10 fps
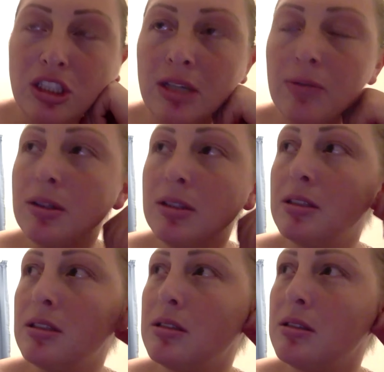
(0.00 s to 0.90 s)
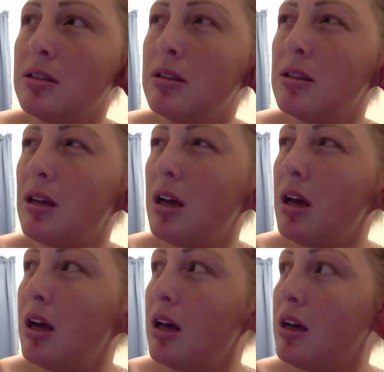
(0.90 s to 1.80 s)
She was
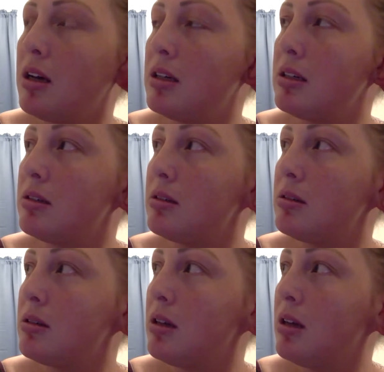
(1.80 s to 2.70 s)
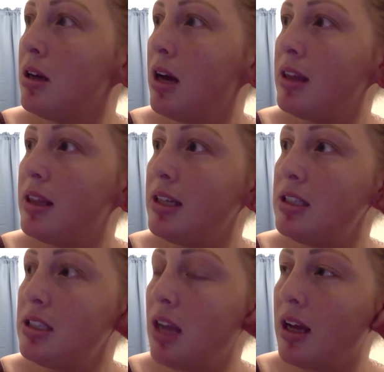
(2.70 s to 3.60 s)
I think
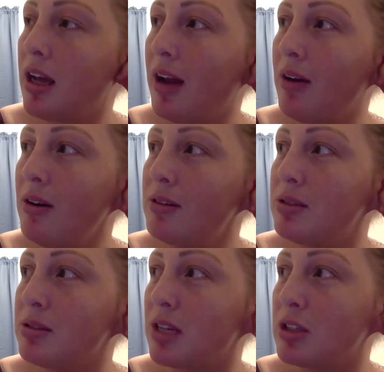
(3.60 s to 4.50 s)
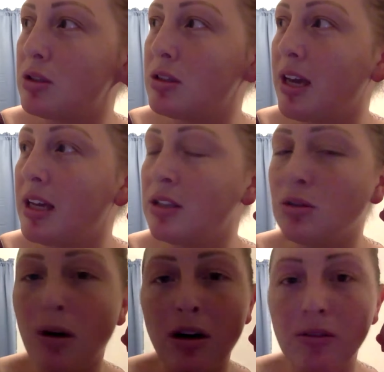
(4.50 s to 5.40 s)
she I don't know if she was like 10,
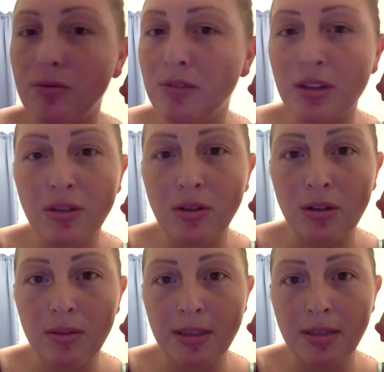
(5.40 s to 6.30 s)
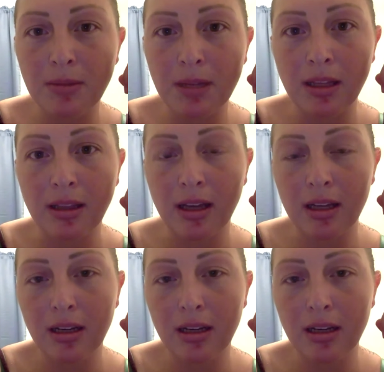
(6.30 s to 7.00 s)
12 years older than me, something like that.